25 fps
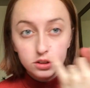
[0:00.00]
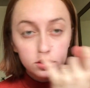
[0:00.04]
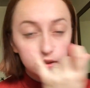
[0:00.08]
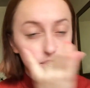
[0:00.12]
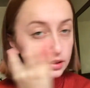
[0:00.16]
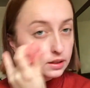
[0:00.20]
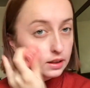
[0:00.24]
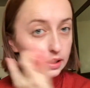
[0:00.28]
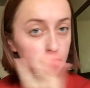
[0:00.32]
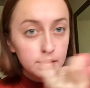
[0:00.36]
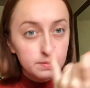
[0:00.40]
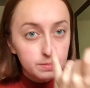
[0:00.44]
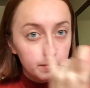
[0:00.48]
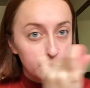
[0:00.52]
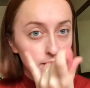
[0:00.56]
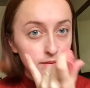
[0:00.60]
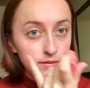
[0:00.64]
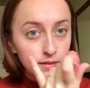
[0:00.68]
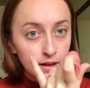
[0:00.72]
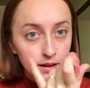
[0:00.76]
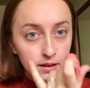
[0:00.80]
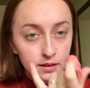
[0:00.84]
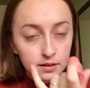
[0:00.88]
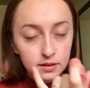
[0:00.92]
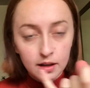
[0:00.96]
leave my
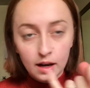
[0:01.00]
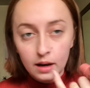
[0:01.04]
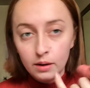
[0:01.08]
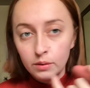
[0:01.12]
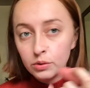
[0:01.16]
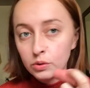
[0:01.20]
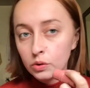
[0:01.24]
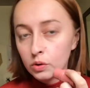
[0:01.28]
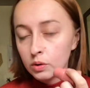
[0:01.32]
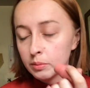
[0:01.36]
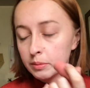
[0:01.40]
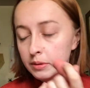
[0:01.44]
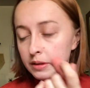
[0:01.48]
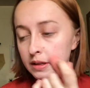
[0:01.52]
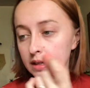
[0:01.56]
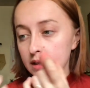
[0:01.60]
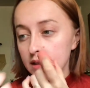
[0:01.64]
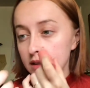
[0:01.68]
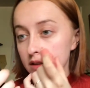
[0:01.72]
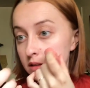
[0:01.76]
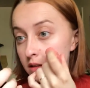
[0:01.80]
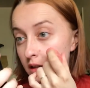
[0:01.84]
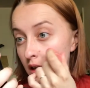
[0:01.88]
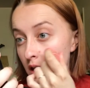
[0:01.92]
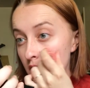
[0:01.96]
face how it normally
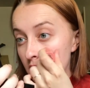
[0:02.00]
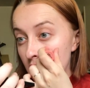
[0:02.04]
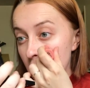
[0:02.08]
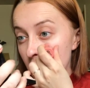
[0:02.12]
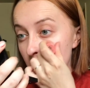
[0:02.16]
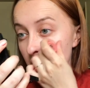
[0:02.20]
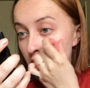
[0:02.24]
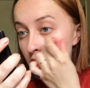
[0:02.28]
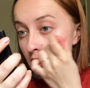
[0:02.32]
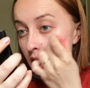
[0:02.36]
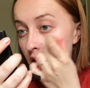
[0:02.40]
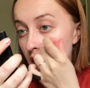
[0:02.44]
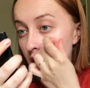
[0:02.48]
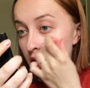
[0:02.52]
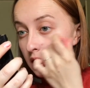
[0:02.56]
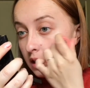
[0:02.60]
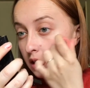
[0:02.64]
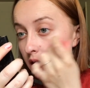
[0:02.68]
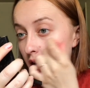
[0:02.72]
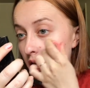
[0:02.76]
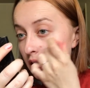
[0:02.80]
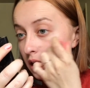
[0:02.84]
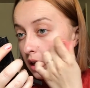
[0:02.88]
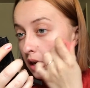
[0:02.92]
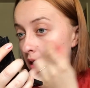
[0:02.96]
is, and
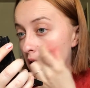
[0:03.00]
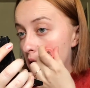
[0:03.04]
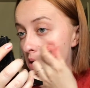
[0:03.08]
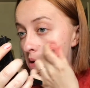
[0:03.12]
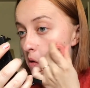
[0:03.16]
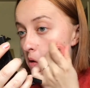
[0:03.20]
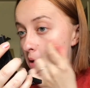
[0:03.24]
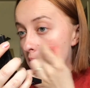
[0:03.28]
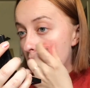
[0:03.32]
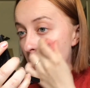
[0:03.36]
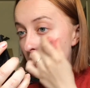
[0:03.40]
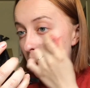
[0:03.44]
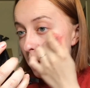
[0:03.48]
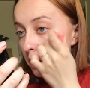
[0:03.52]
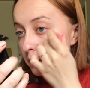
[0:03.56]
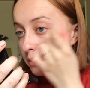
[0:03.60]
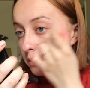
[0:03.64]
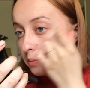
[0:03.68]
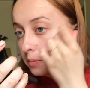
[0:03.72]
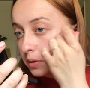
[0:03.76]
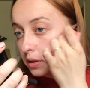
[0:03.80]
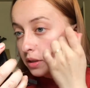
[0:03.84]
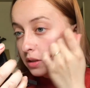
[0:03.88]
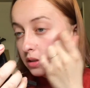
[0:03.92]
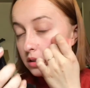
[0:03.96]
I
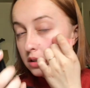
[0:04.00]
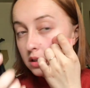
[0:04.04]
put